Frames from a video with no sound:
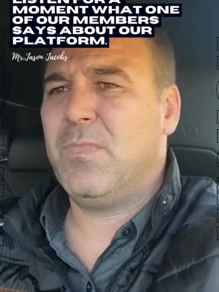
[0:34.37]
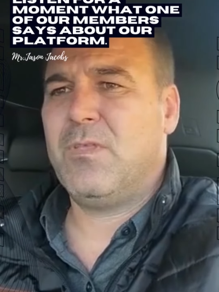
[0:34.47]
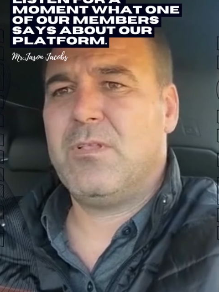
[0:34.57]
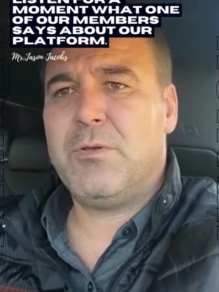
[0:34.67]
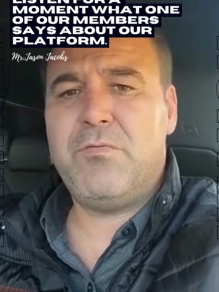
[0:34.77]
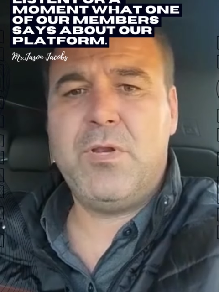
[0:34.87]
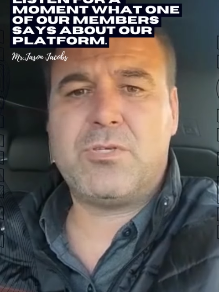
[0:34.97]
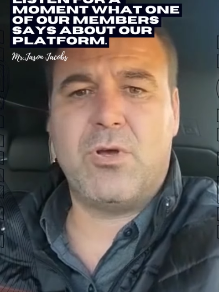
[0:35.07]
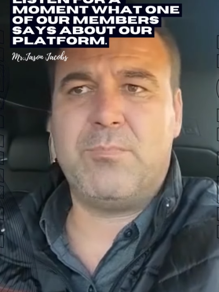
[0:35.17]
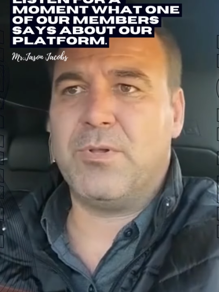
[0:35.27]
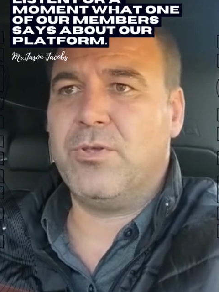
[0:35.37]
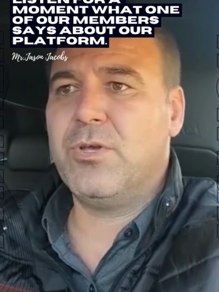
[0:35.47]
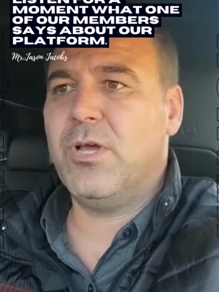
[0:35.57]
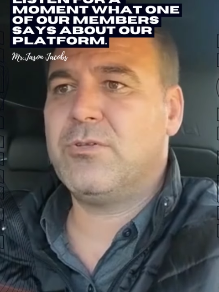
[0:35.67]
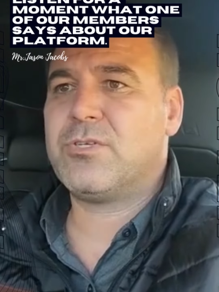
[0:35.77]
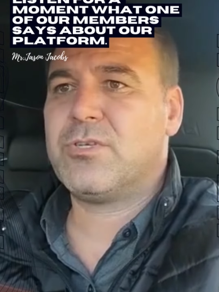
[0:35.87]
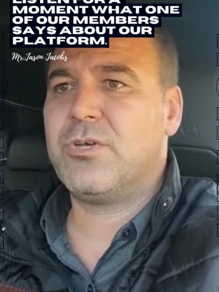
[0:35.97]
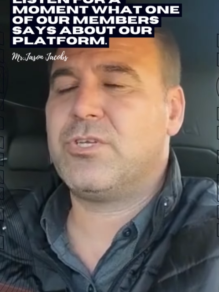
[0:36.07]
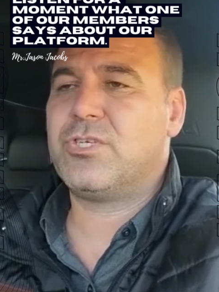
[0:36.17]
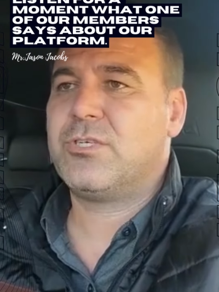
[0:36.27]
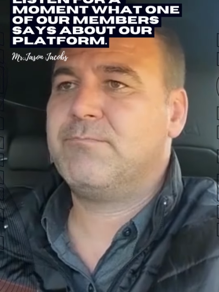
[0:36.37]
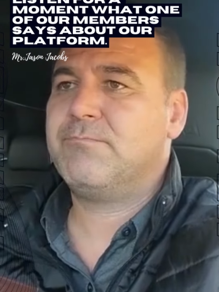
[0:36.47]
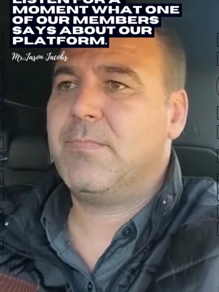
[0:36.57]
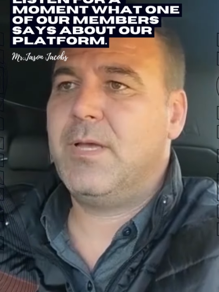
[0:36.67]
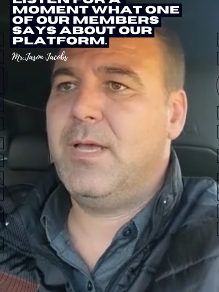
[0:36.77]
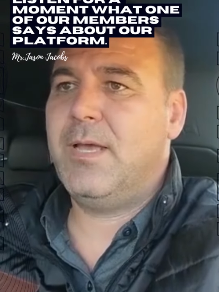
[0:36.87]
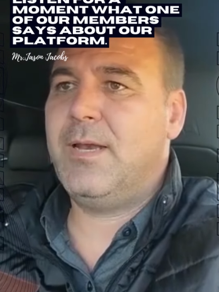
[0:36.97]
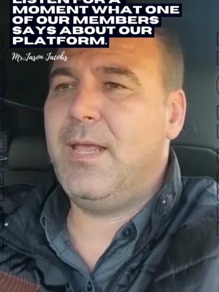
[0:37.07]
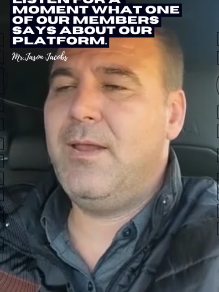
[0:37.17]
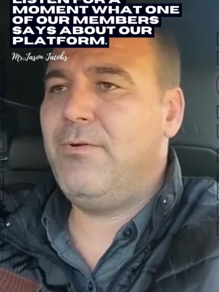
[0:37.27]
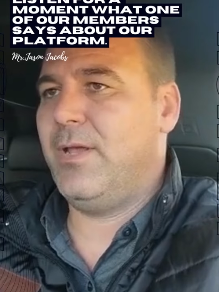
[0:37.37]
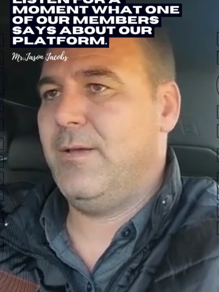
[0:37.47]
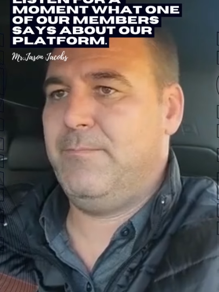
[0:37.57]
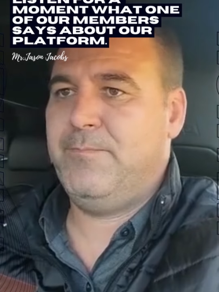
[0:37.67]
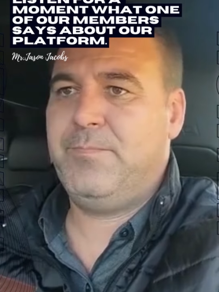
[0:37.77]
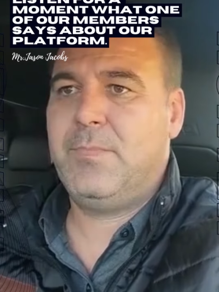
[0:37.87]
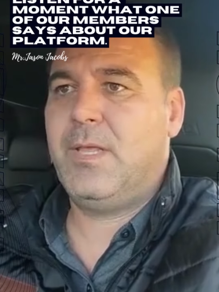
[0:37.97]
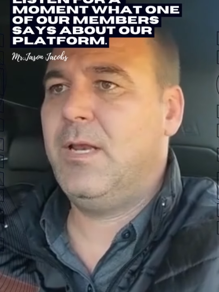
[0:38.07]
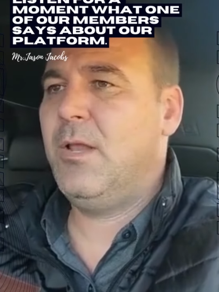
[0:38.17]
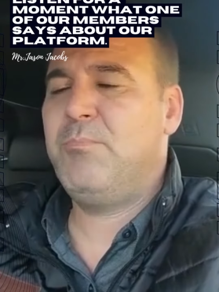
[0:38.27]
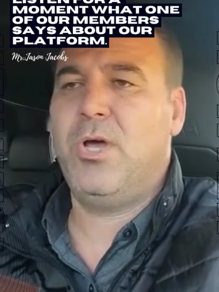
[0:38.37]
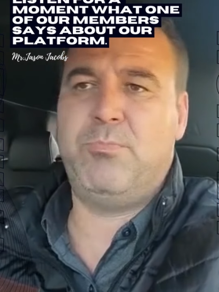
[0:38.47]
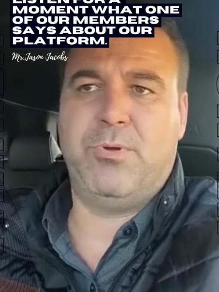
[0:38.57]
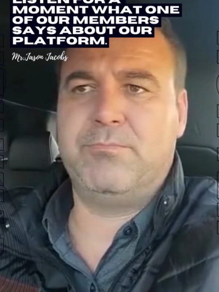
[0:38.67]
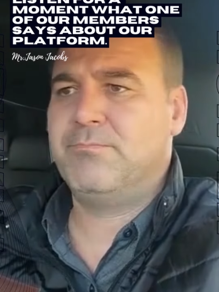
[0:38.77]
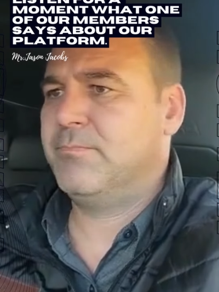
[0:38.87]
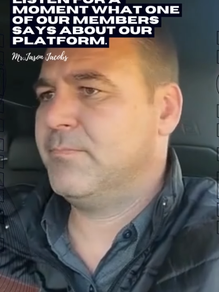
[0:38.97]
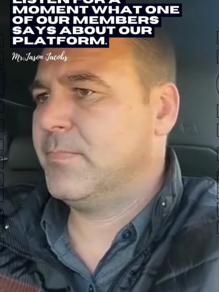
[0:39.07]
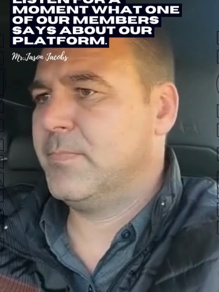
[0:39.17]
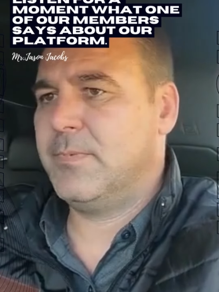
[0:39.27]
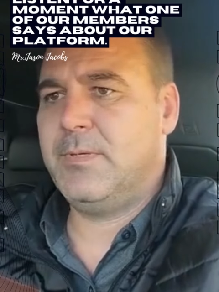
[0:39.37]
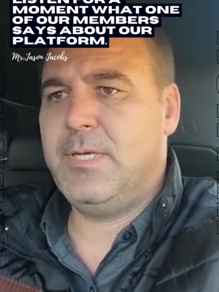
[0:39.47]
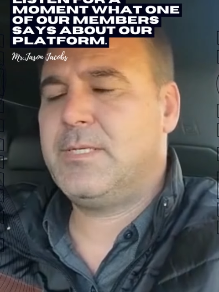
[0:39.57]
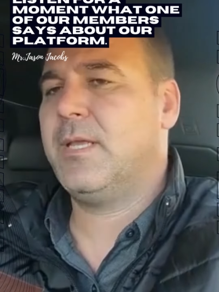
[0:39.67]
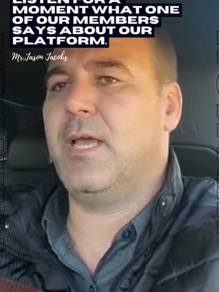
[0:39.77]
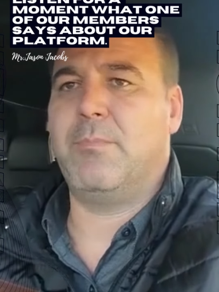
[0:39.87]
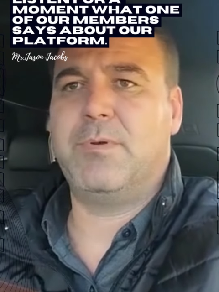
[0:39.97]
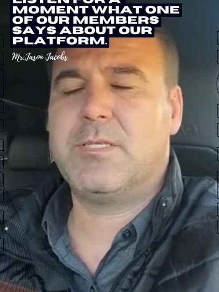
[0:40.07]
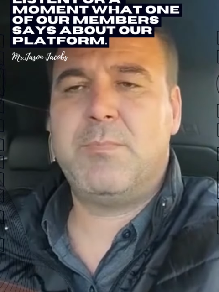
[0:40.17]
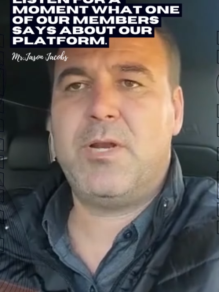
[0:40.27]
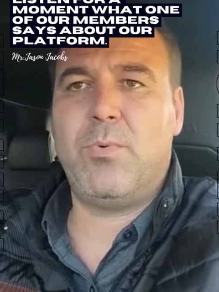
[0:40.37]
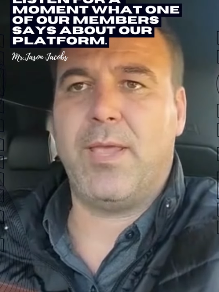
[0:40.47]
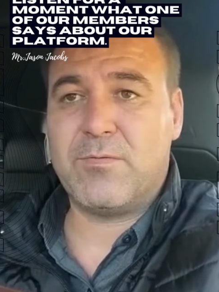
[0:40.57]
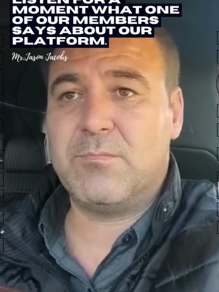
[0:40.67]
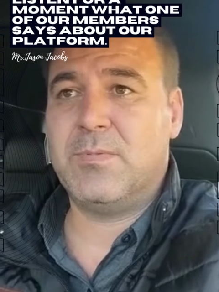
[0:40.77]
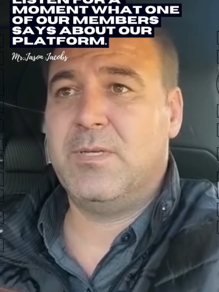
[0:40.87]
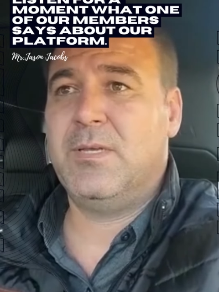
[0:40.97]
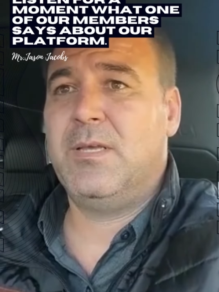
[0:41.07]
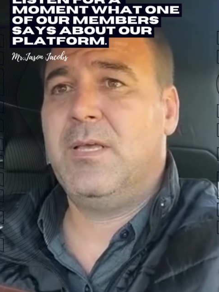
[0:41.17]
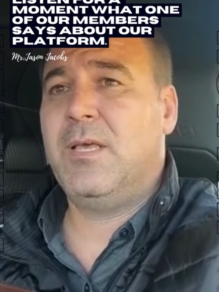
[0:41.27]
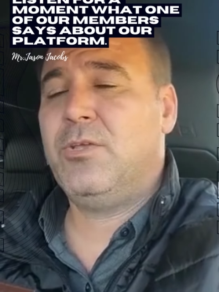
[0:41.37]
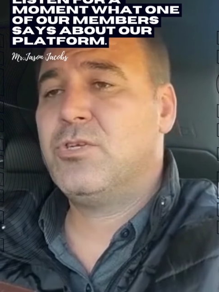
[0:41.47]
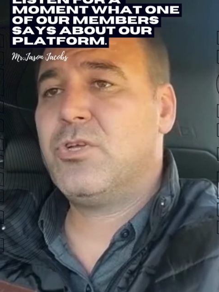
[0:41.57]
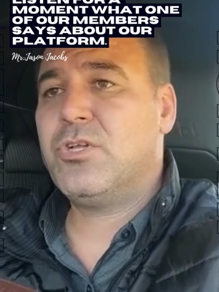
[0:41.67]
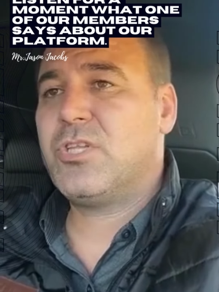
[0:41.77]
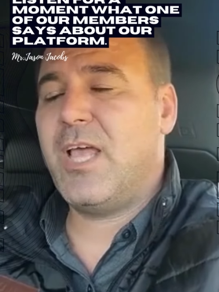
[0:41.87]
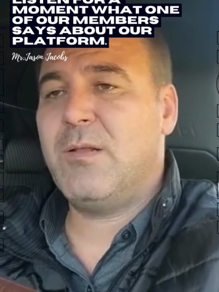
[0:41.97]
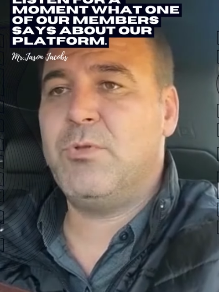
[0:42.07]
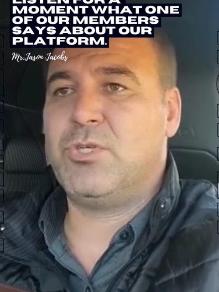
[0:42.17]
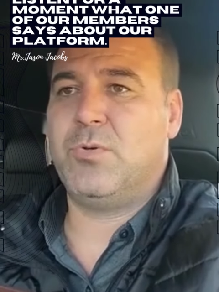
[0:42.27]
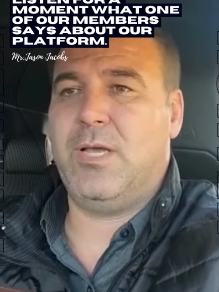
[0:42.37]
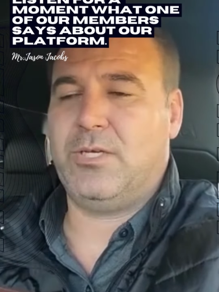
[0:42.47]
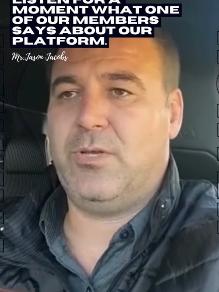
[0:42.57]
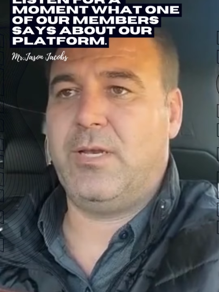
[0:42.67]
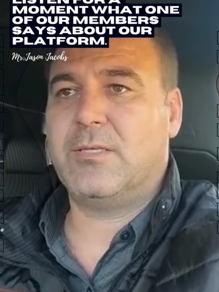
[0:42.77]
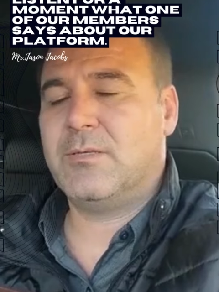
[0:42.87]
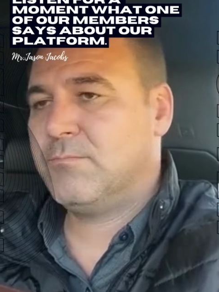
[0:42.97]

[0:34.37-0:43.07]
Let me give you an example. You go and search an area in Limpopo, Eastern Cape, doesn't matter where. You search the animals you'd like to hunt.